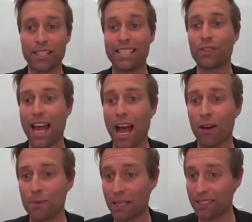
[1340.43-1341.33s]
till now
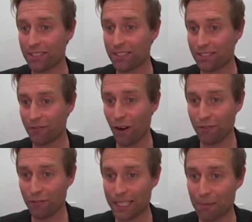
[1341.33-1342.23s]
it's been
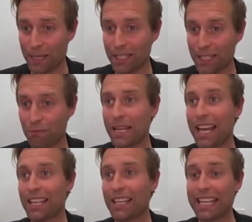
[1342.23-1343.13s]
frightfully expensive, but
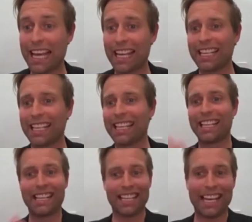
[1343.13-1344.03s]
now you can get it
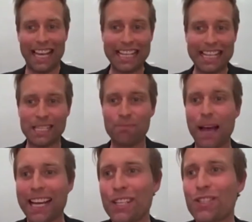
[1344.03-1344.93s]
in this
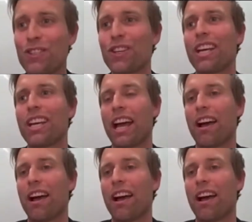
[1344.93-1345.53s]
package.